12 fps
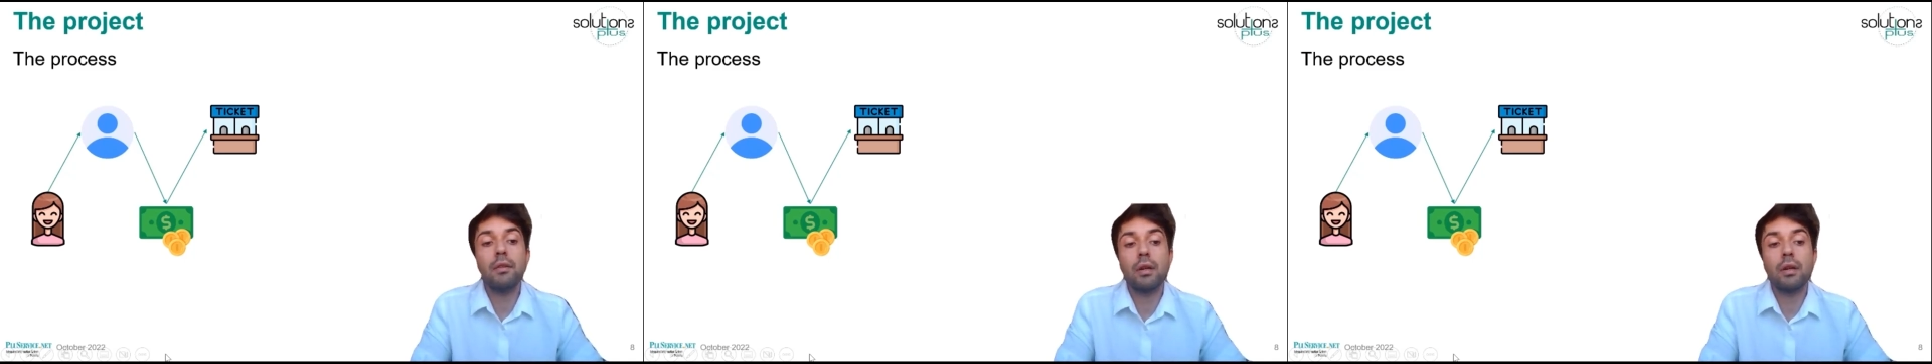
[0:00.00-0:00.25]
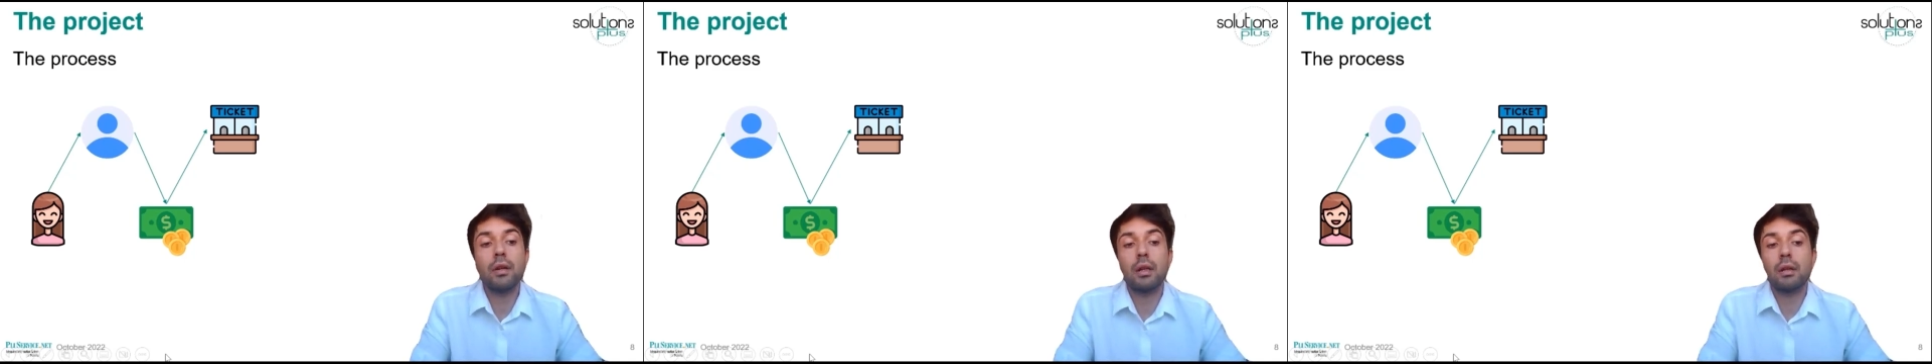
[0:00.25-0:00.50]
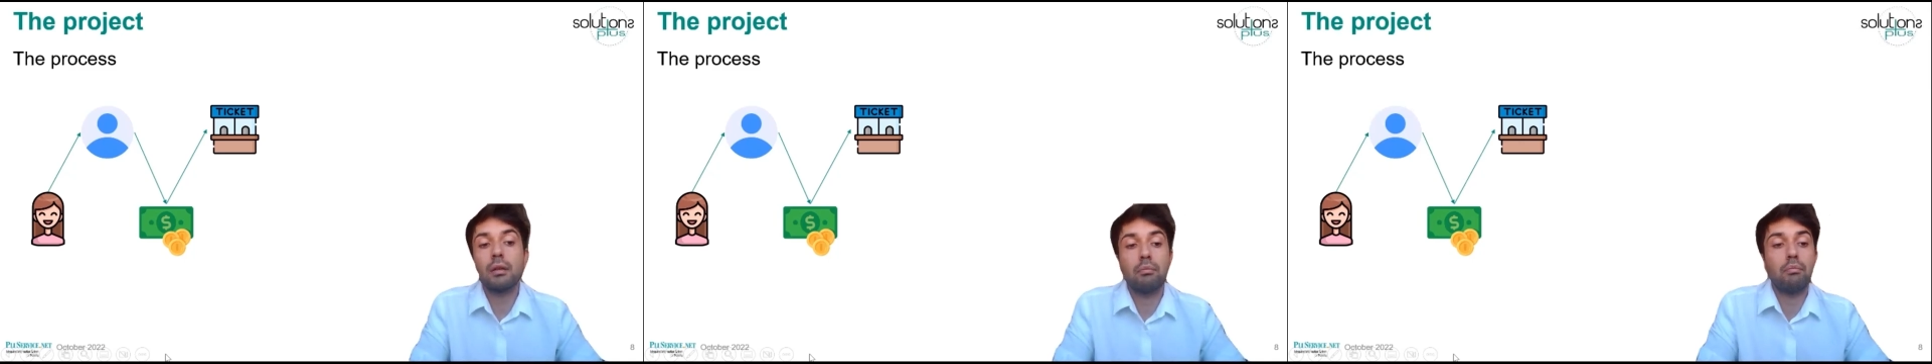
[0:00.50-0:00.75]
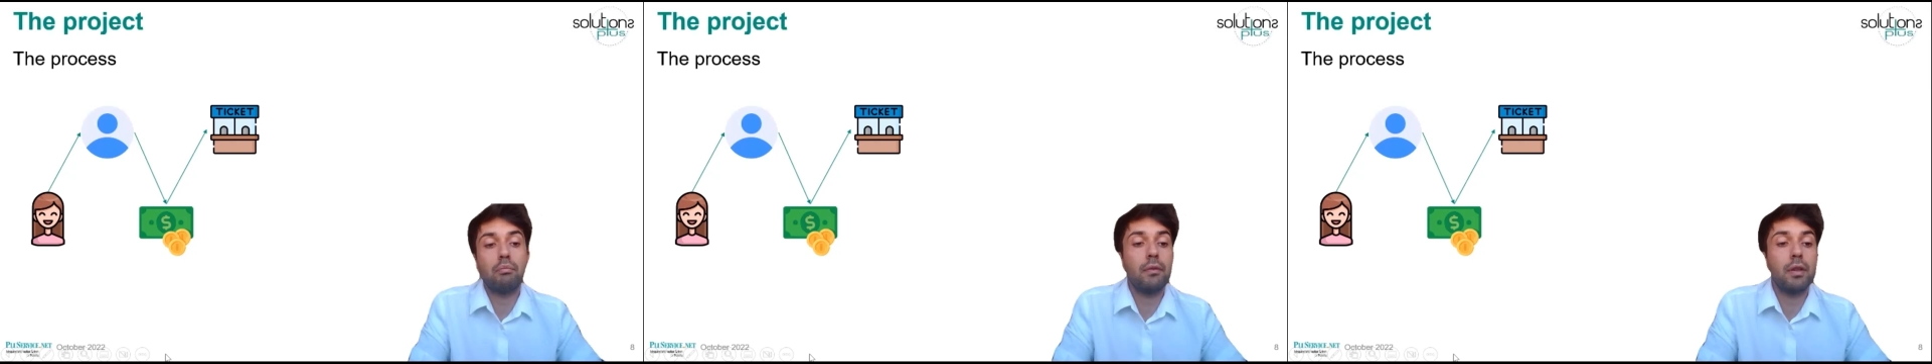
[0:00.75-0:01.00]
maybe her
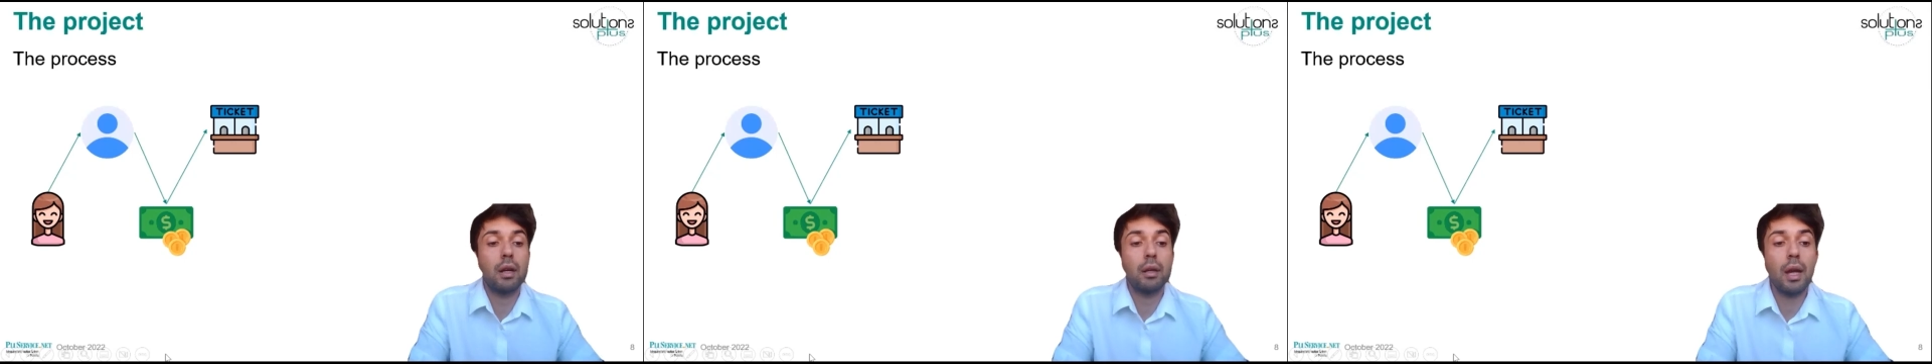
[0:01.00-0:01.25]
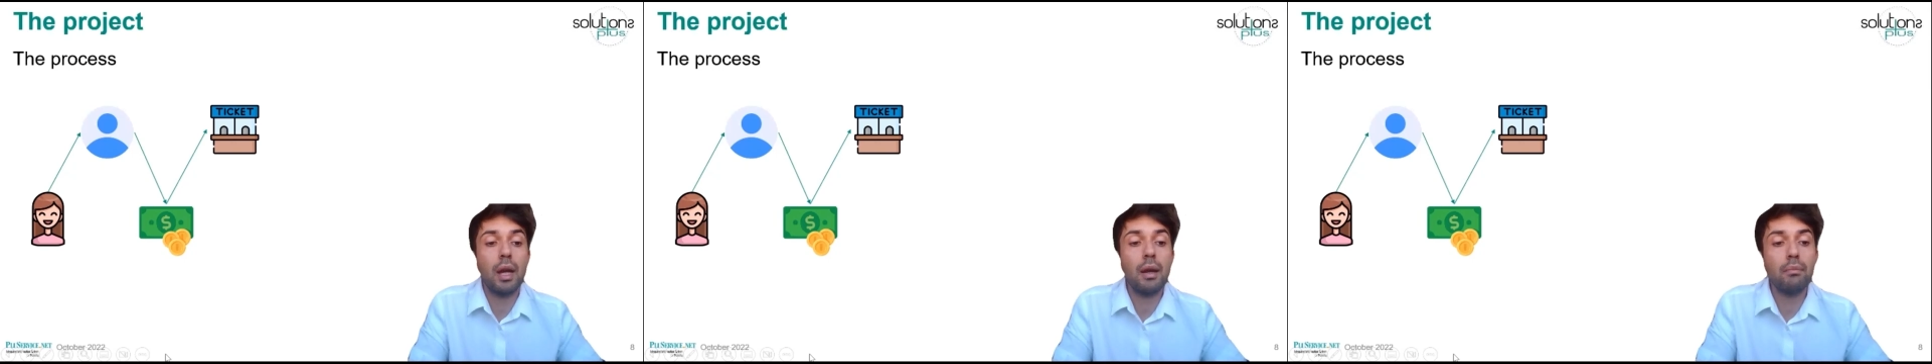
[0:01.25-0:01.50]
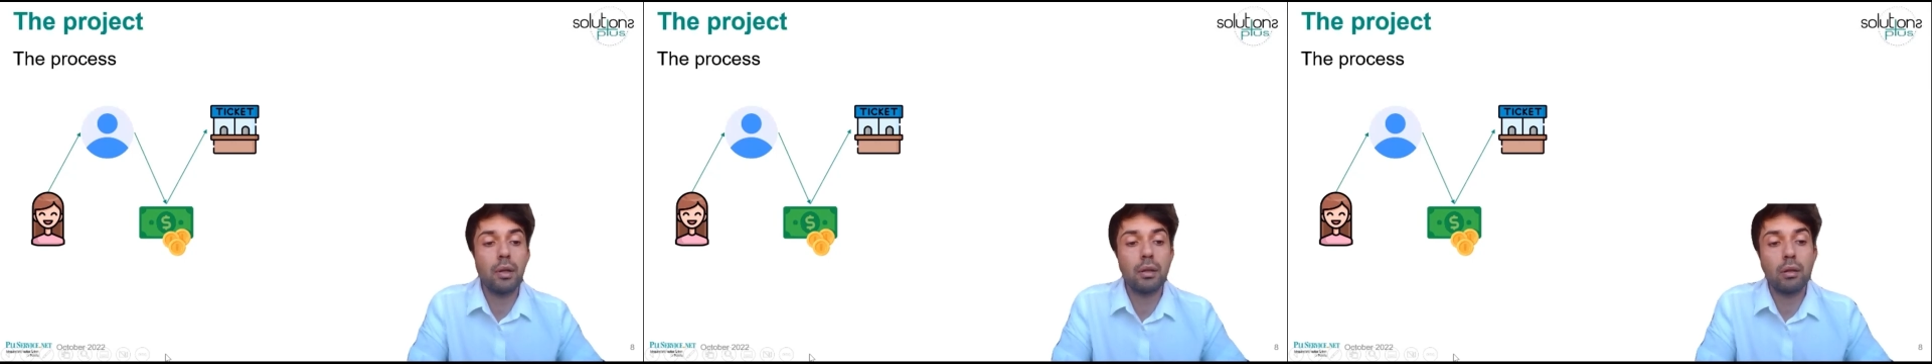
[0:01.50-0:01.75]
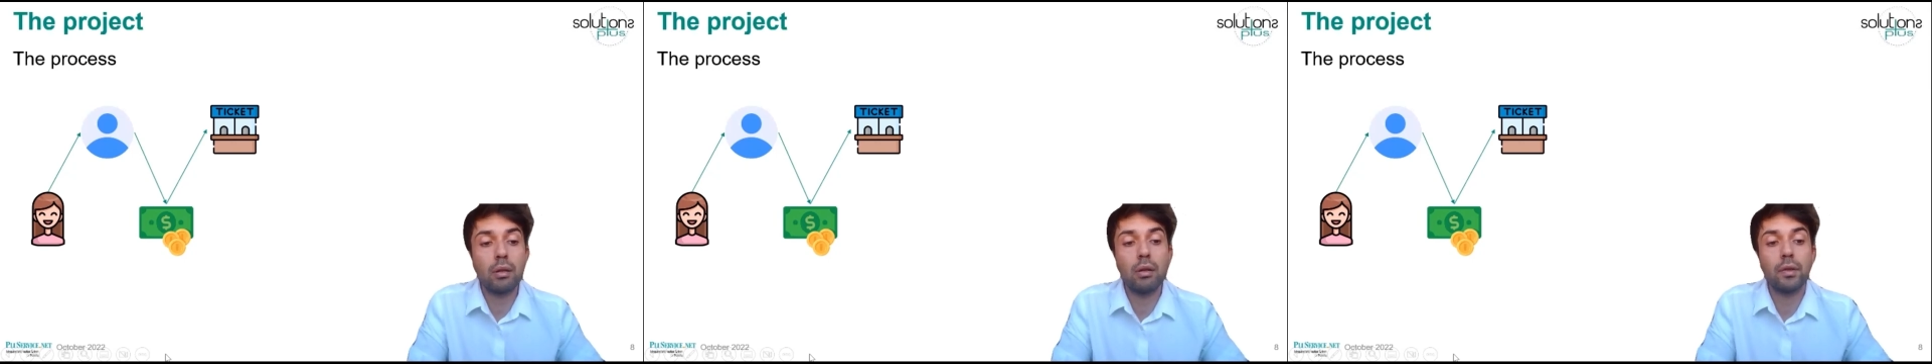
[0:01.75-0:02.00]
number or
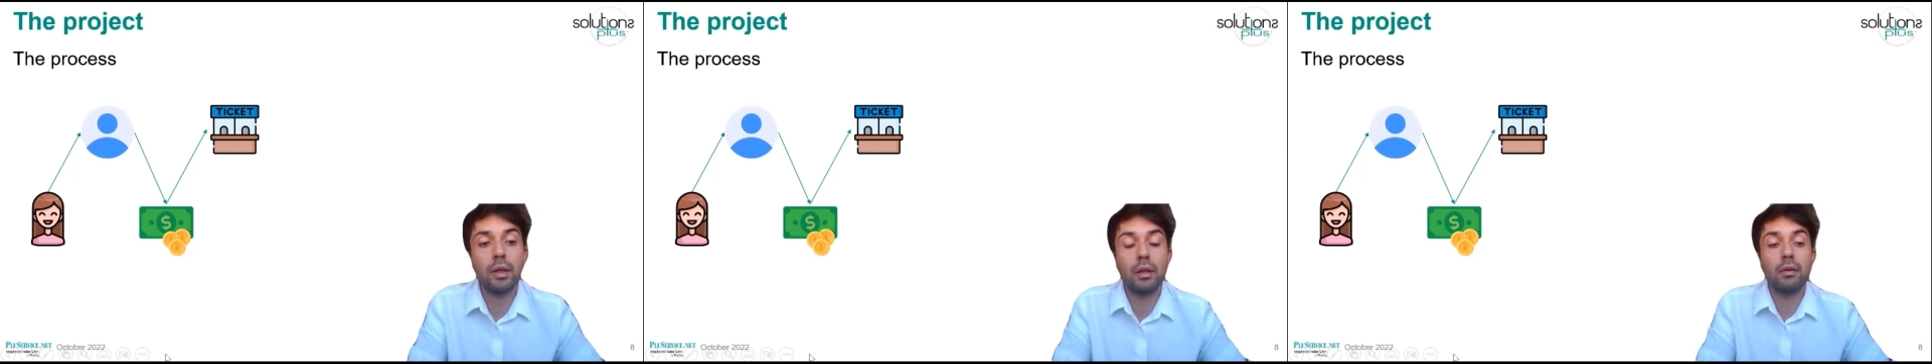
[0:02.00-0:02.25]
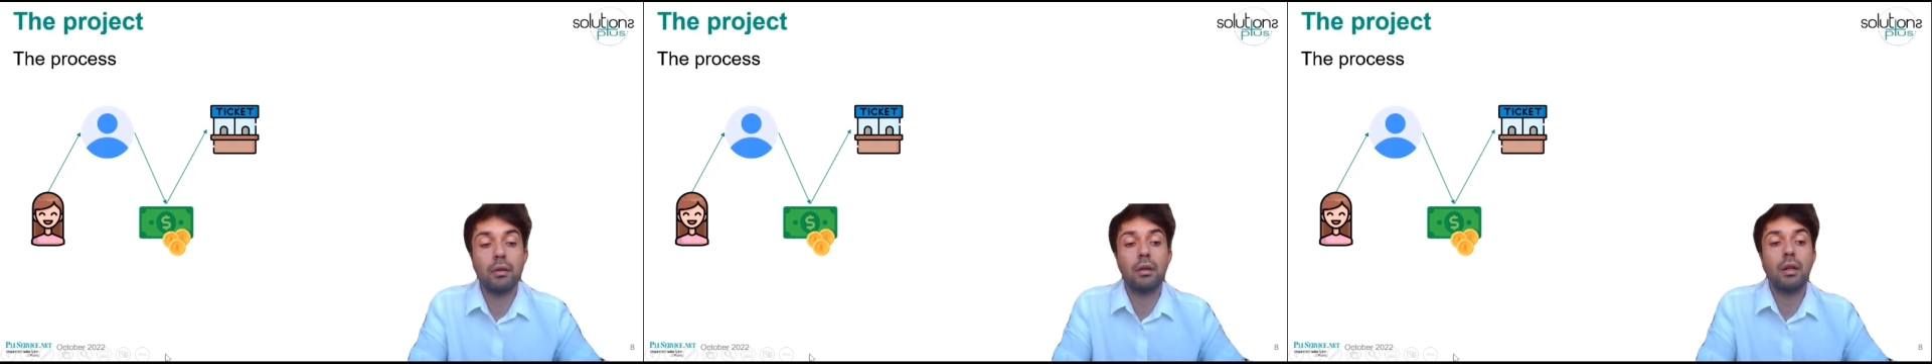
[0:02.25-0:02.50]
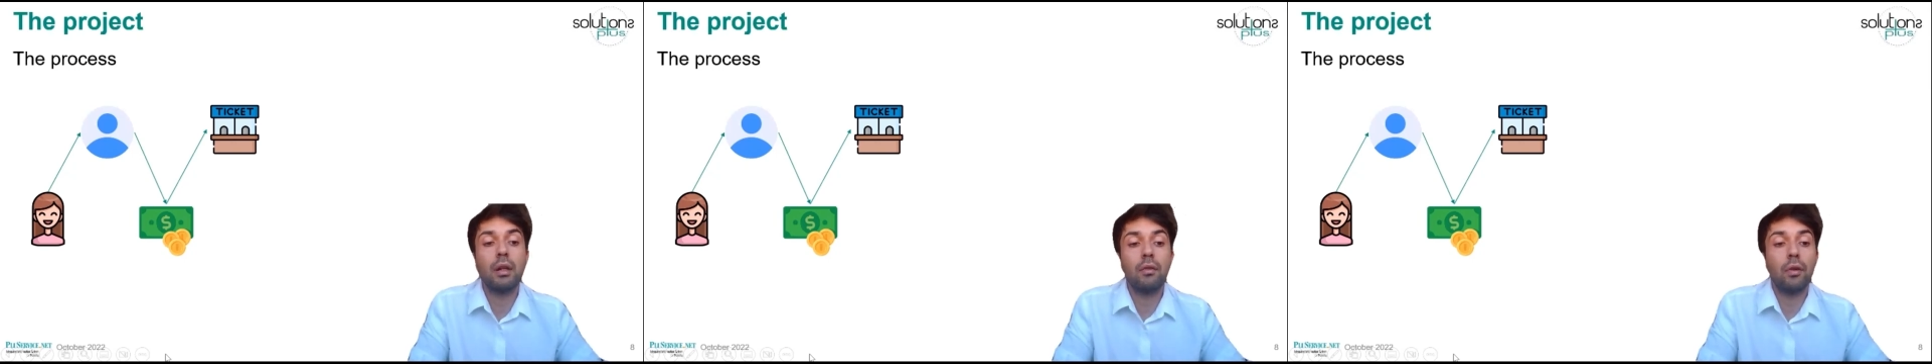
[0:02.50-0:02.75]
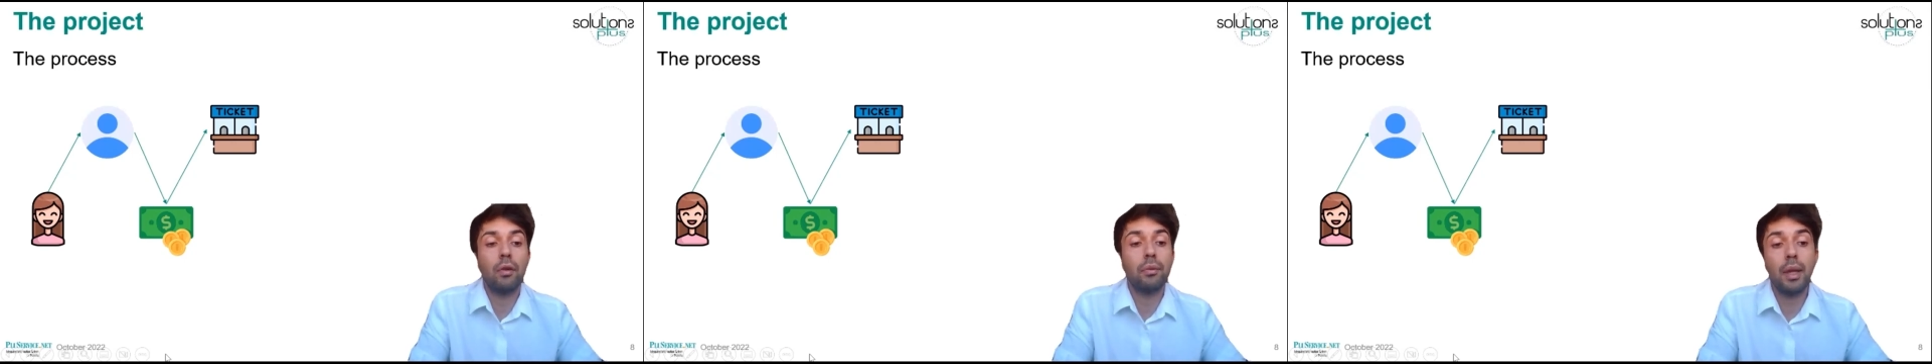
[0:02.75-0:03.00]
her phone number,